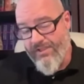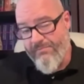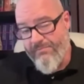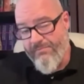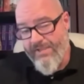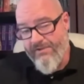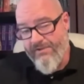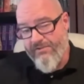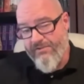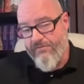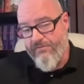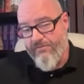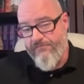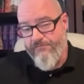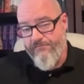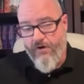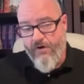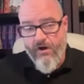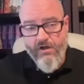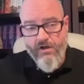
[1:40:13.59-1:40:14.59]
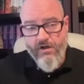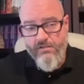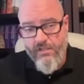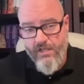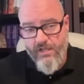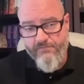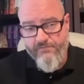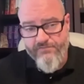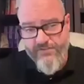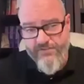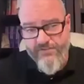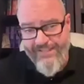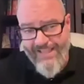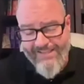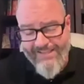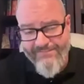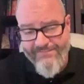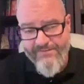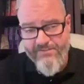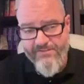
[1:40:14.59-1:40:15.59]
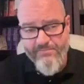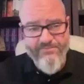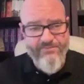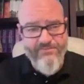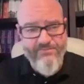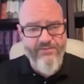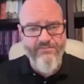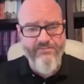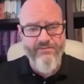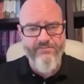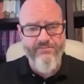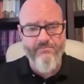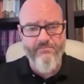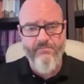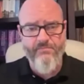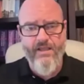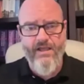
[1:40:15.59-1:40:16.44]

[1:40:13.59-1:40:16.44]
I'm hearing the fall of scholastic dispensationalism,